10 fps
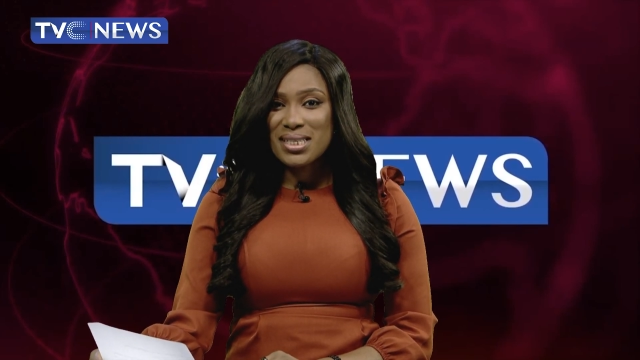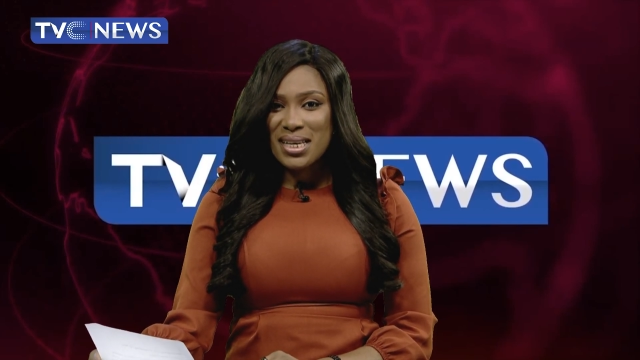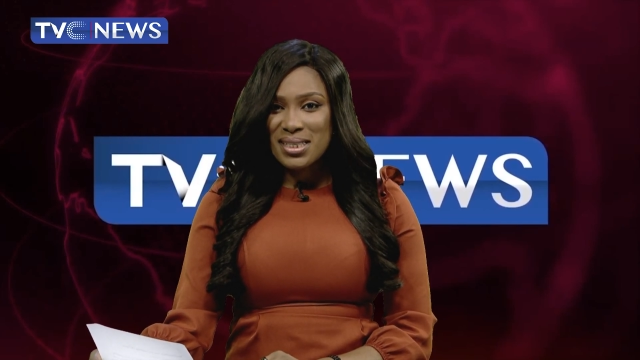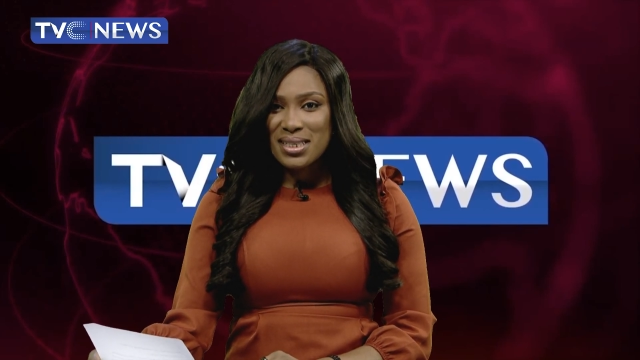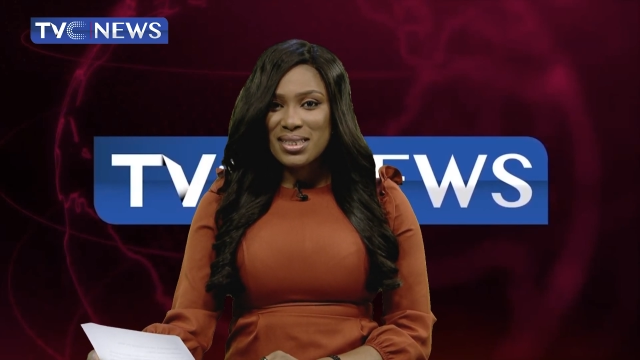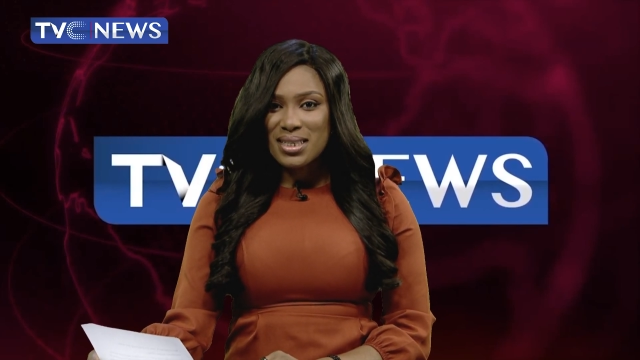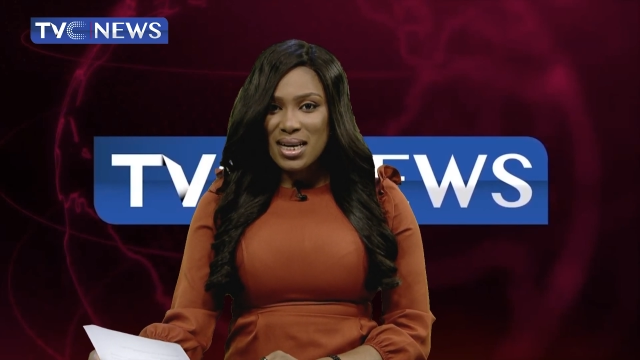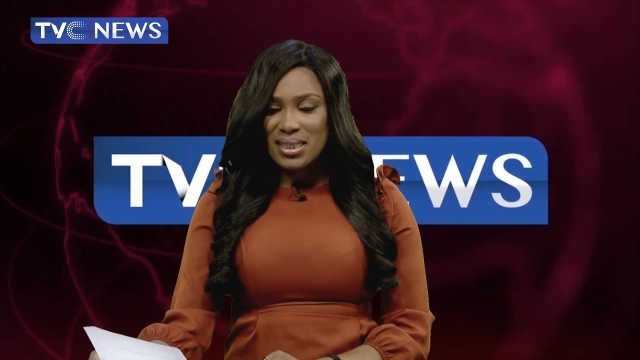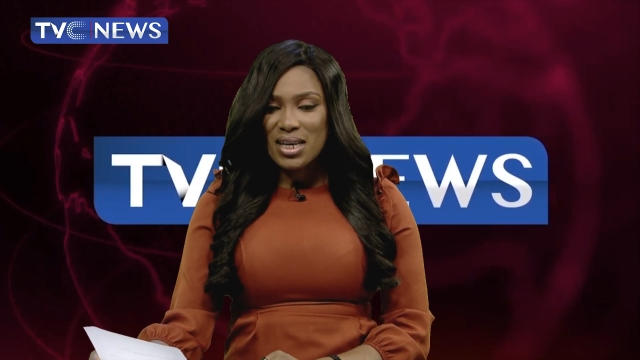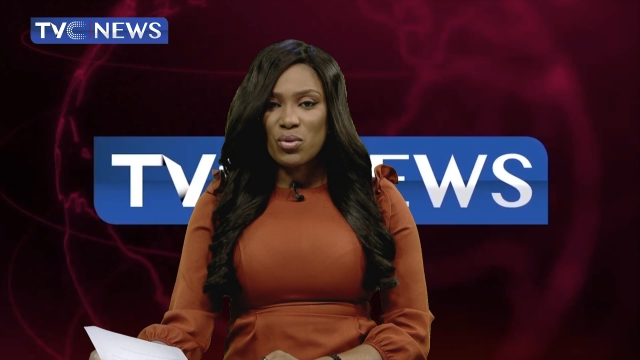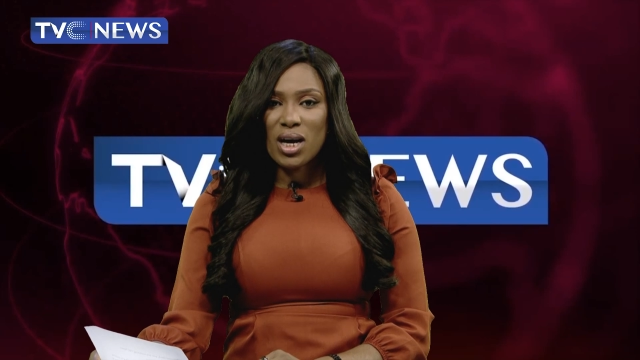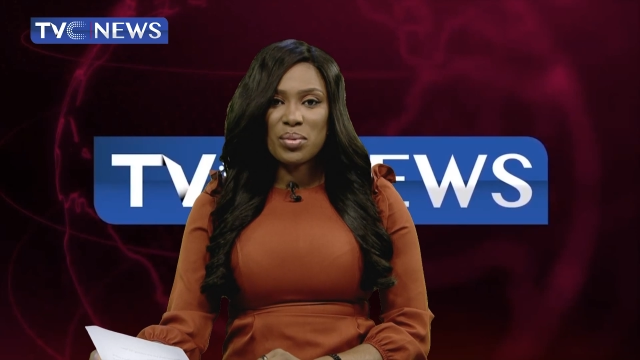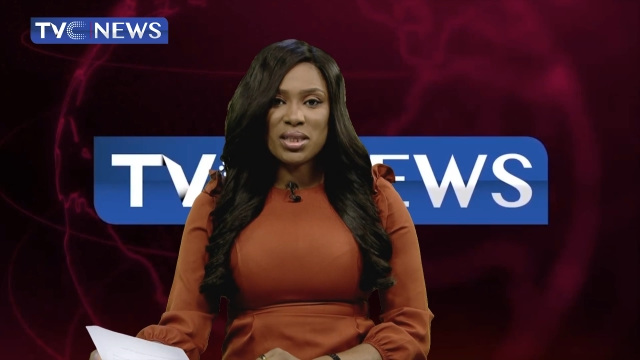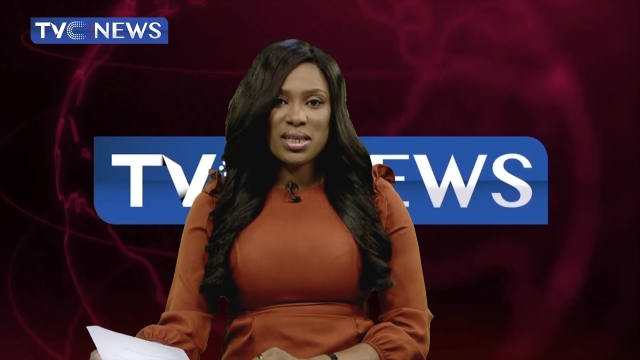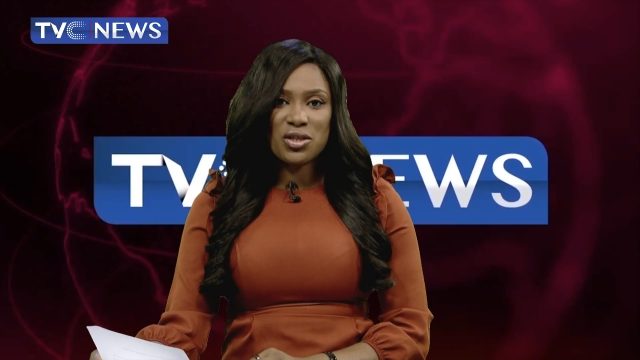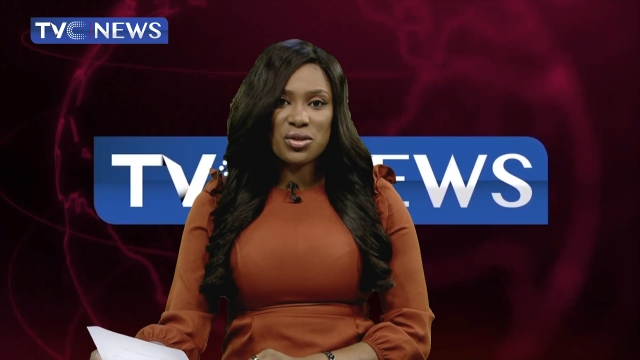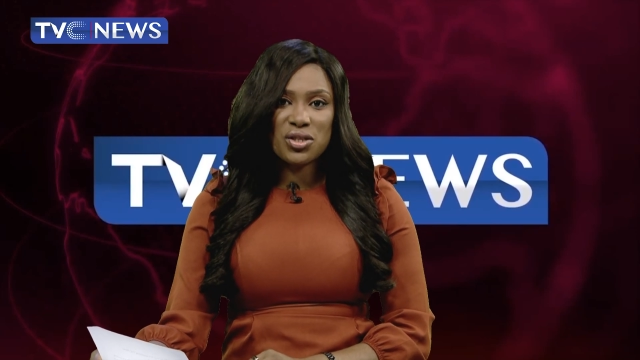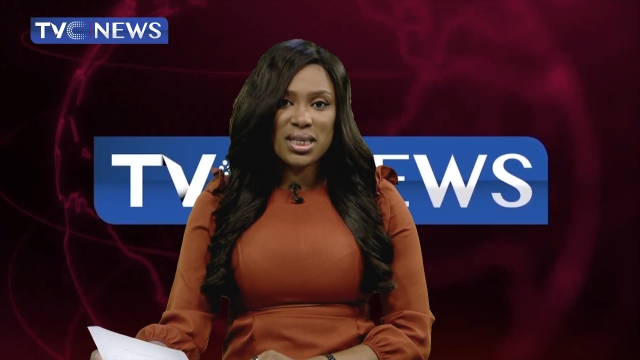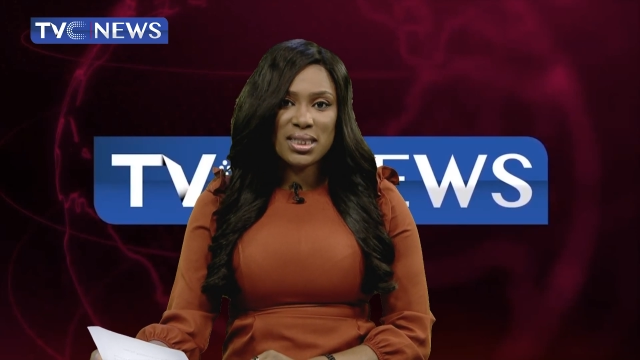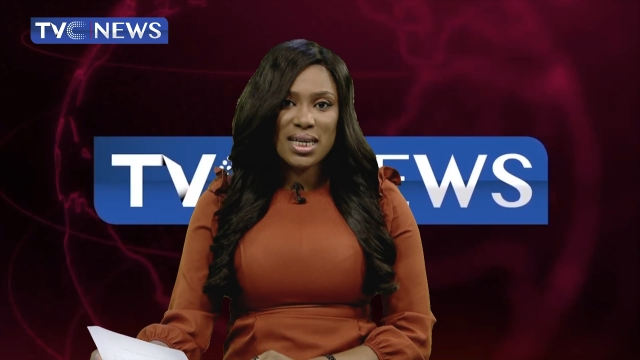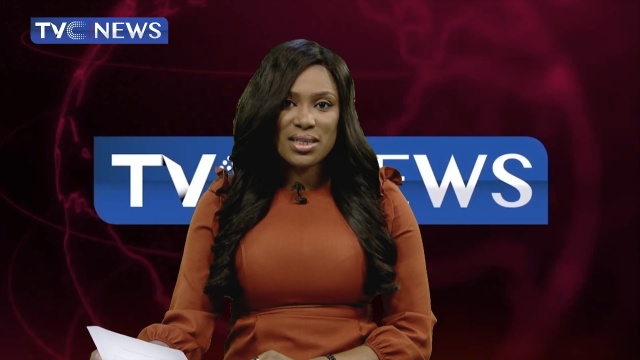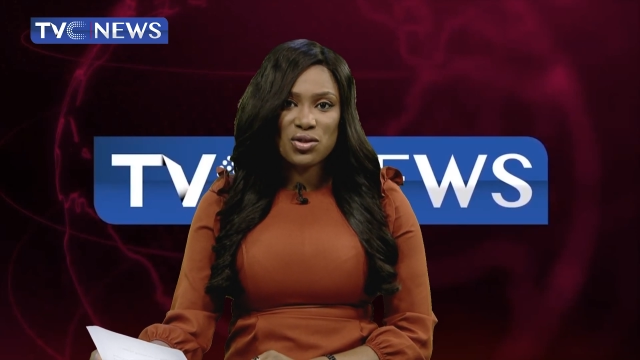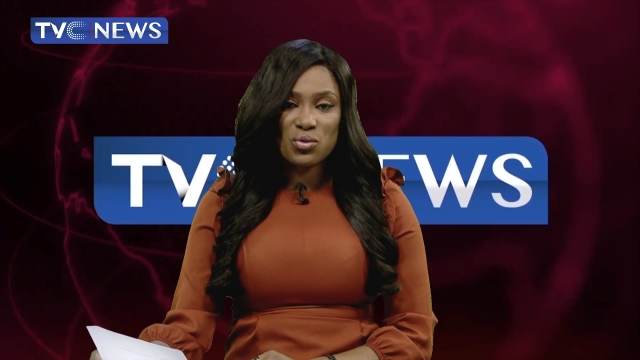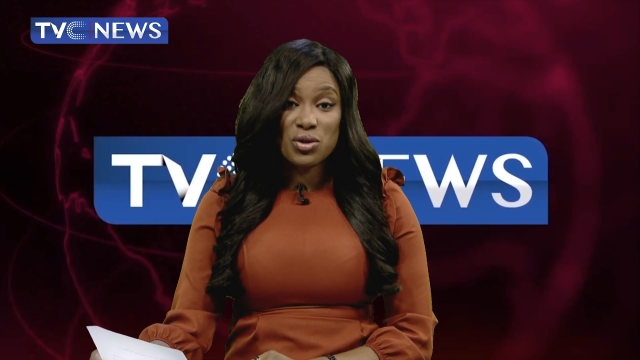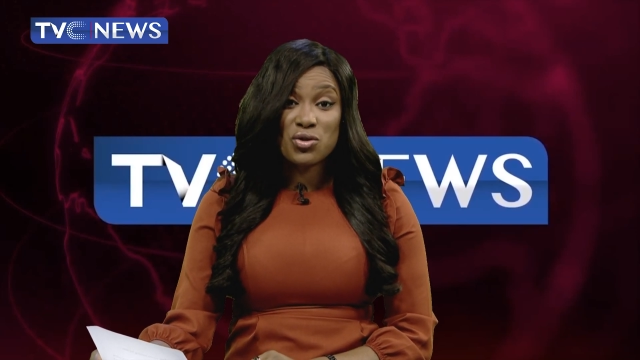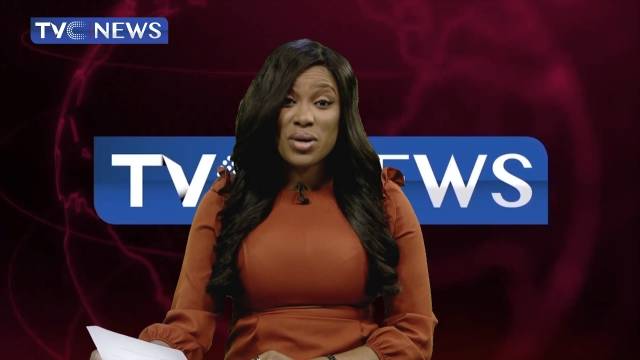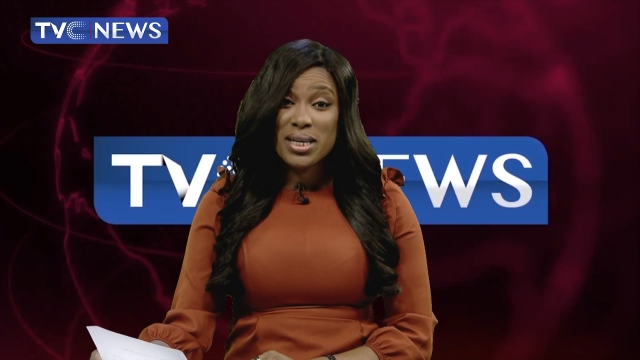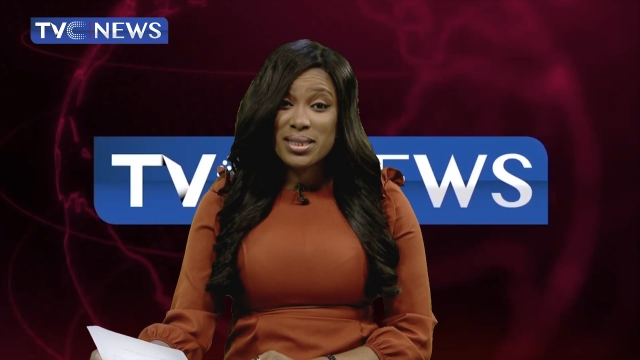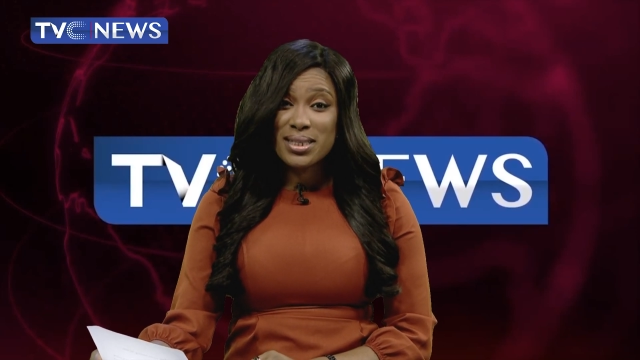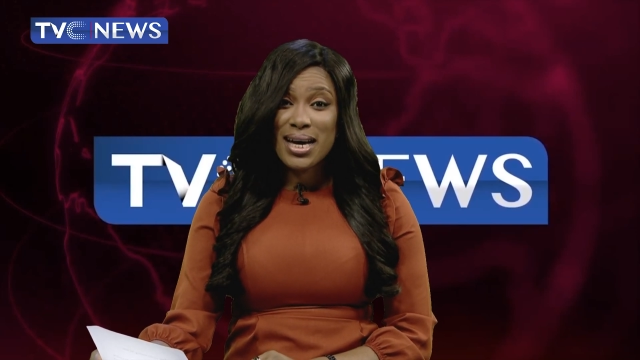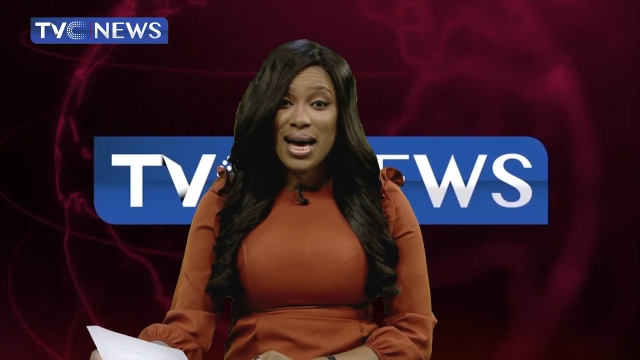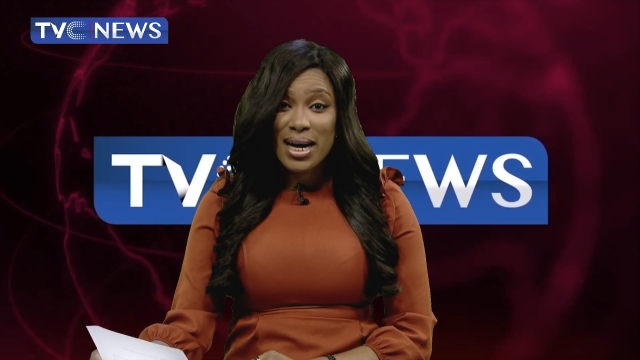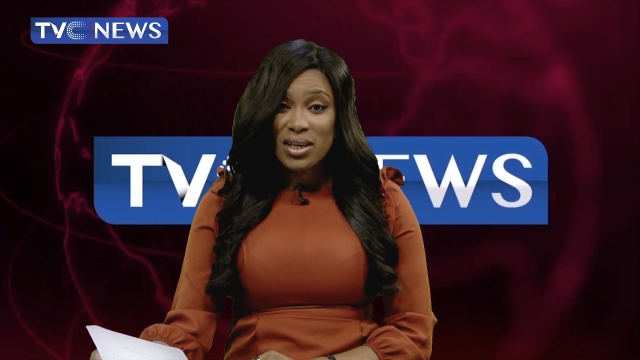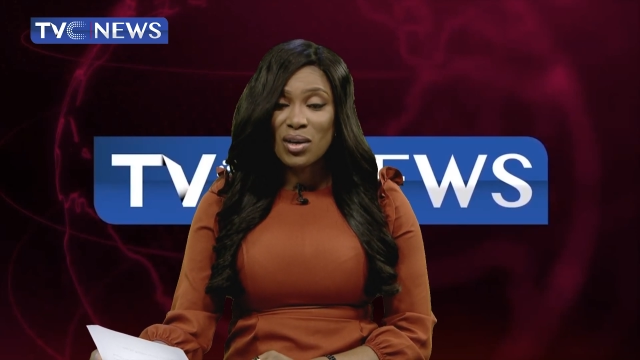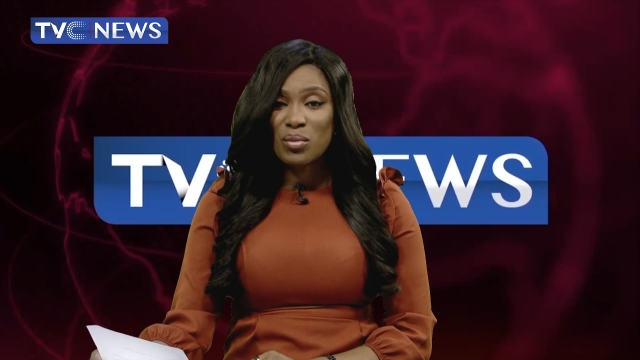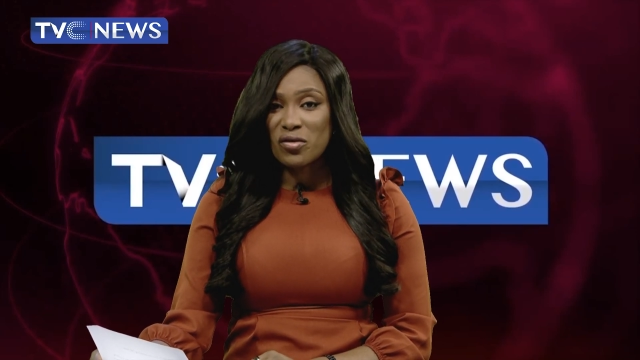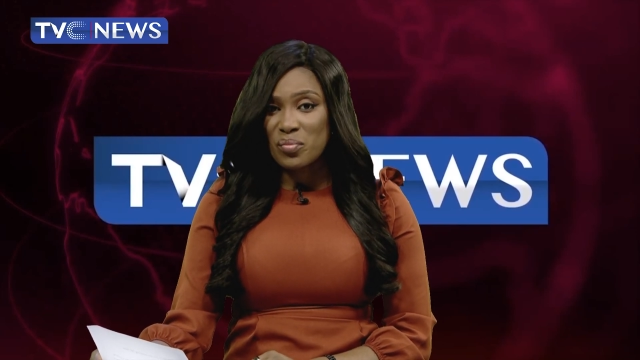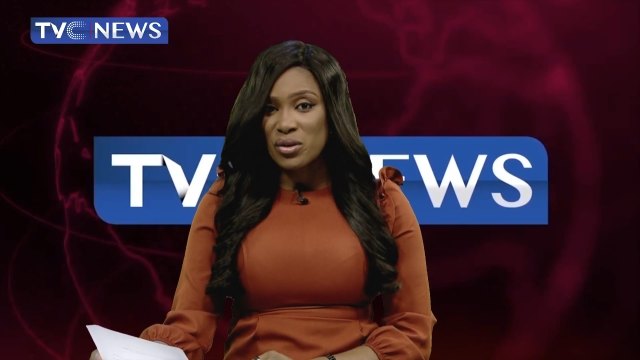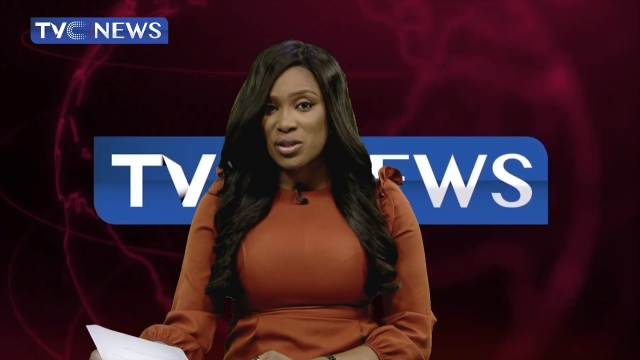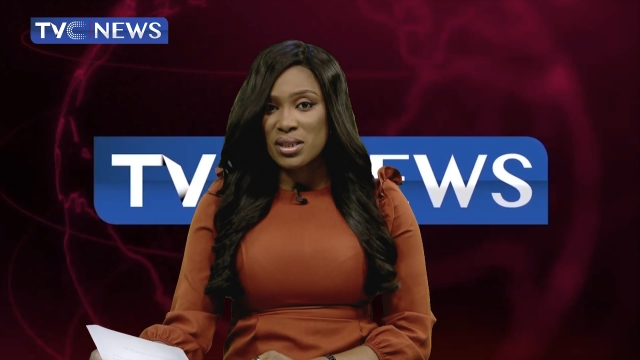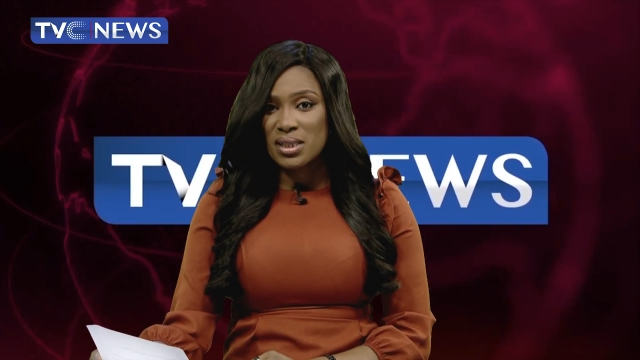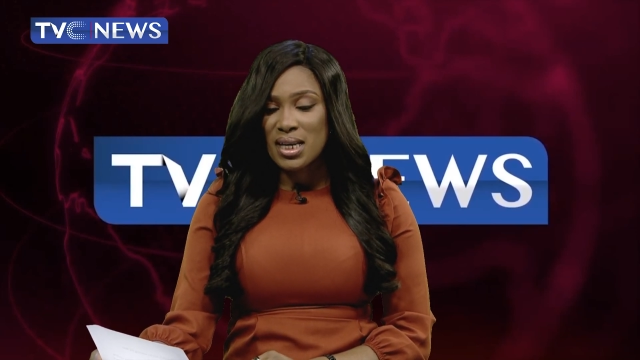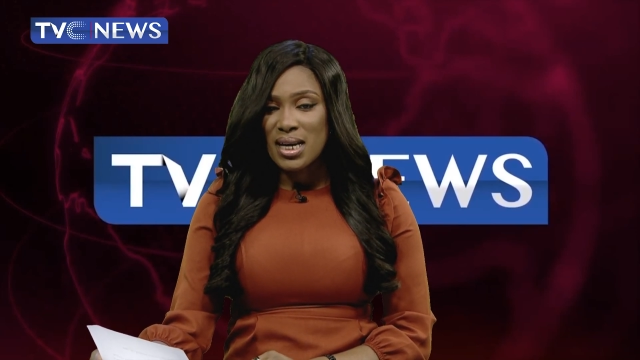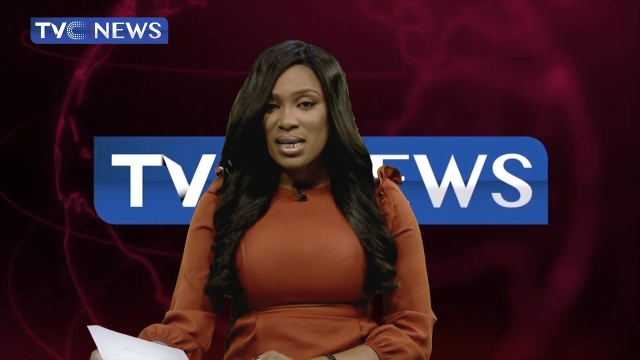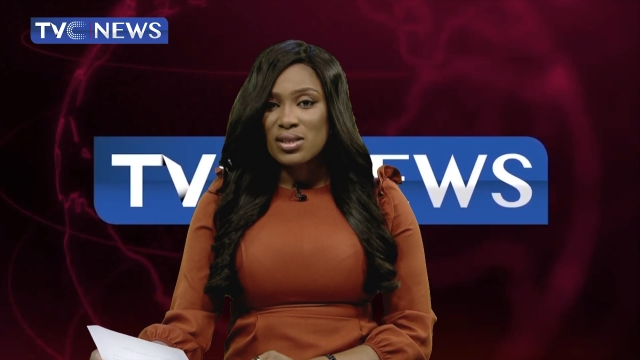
six standard rehabilitation centers to address the high number of persons